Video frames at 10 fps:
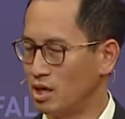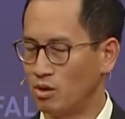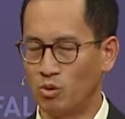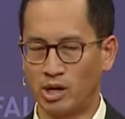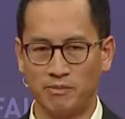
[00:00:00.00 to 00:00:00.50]

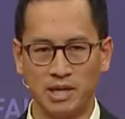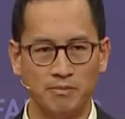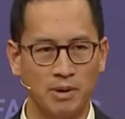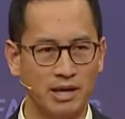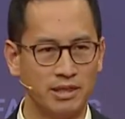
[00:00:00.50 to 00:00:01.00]
And what I mean
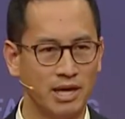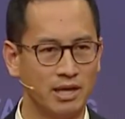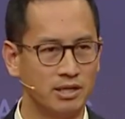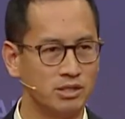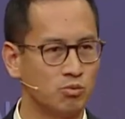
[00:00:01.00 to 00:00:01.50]
by
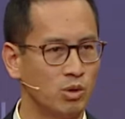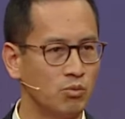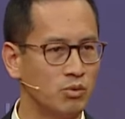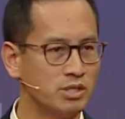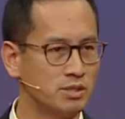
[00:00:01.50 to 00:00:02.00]
that is when
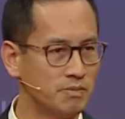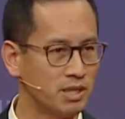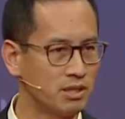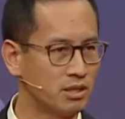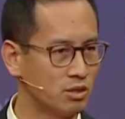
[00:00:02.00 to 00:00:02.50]
we
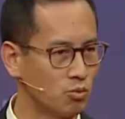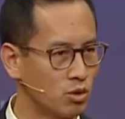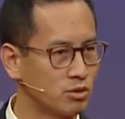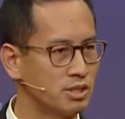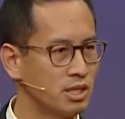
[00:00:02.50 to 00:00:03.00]
speak, the
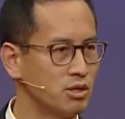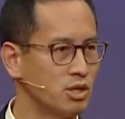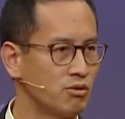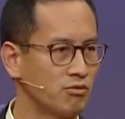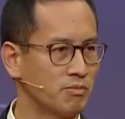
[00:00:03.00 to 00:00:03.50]
words that you
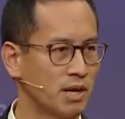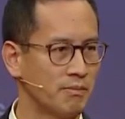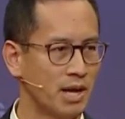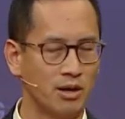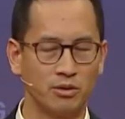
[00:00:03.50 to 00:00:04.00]
hear from my
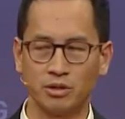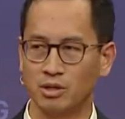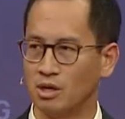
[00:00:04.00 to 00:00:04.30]
mouth